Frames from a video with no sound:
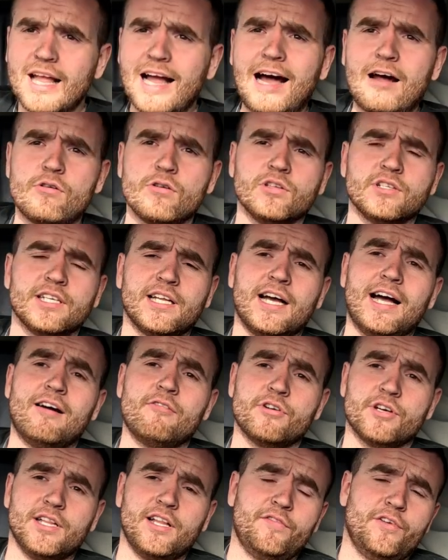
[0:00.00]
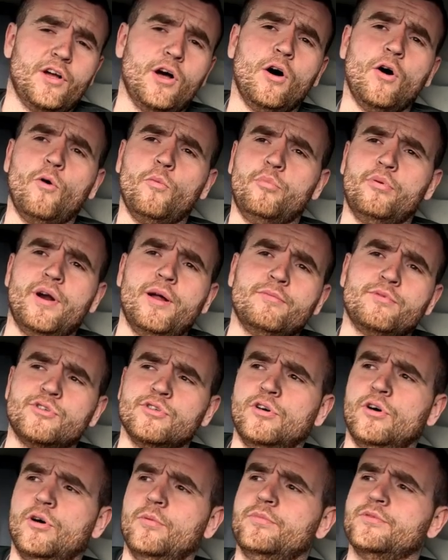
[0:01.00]
Aaron will have it all prepped
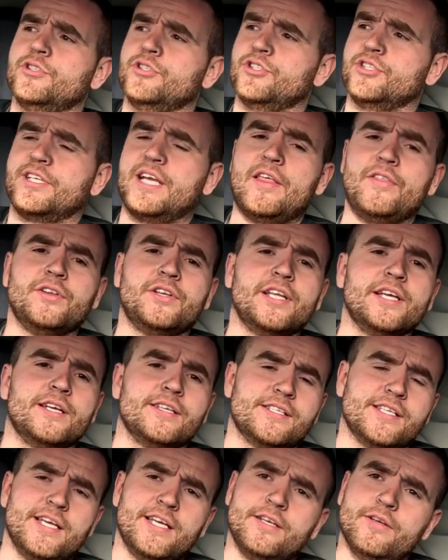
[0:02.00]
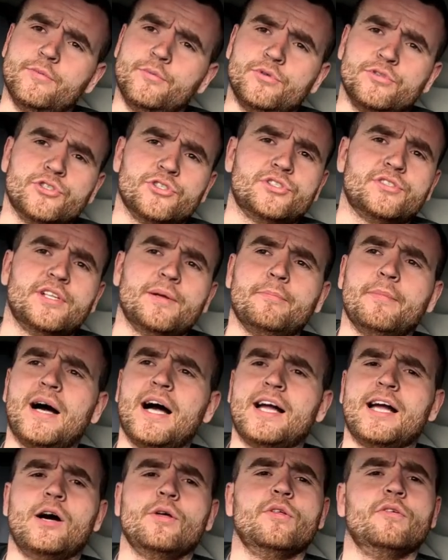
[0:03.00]
up to just get the diggers in, and we'll just
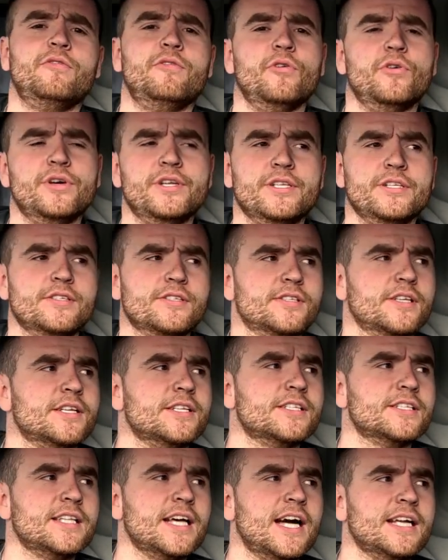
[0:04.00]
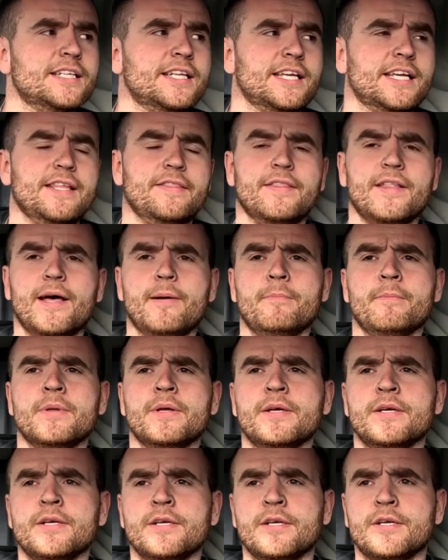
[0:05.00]
mark out the footings and start digging them.
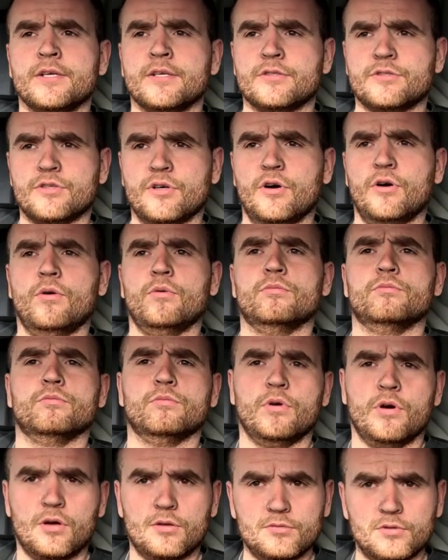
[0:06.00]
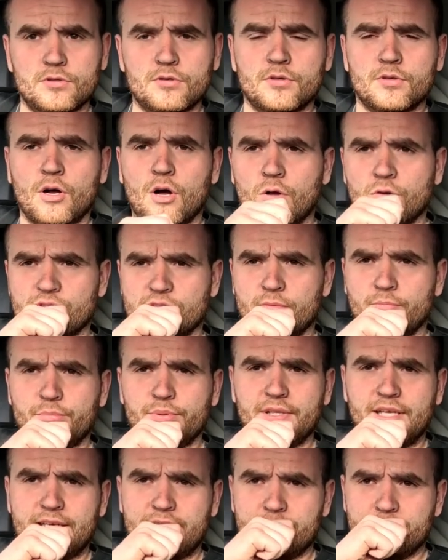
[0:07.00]
So all's on
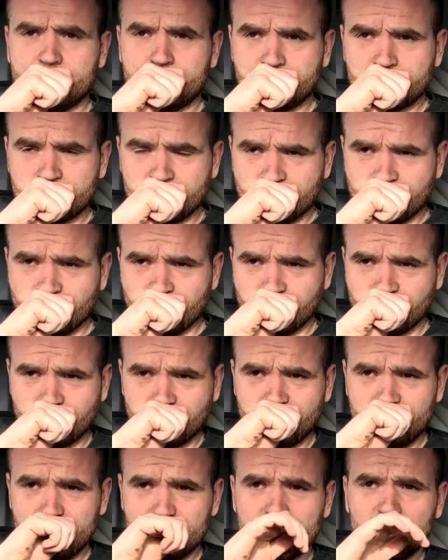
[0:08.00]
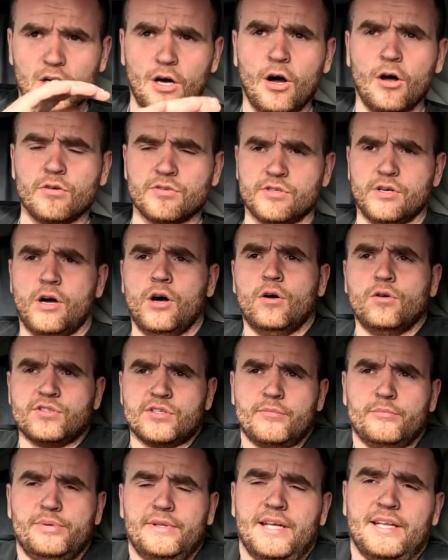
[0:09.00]
plan. All's
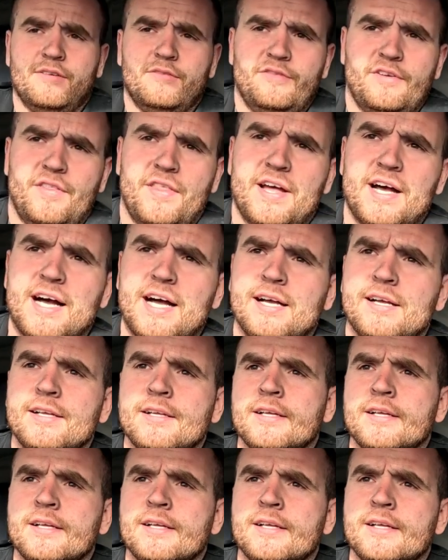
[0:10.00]
on plan for that.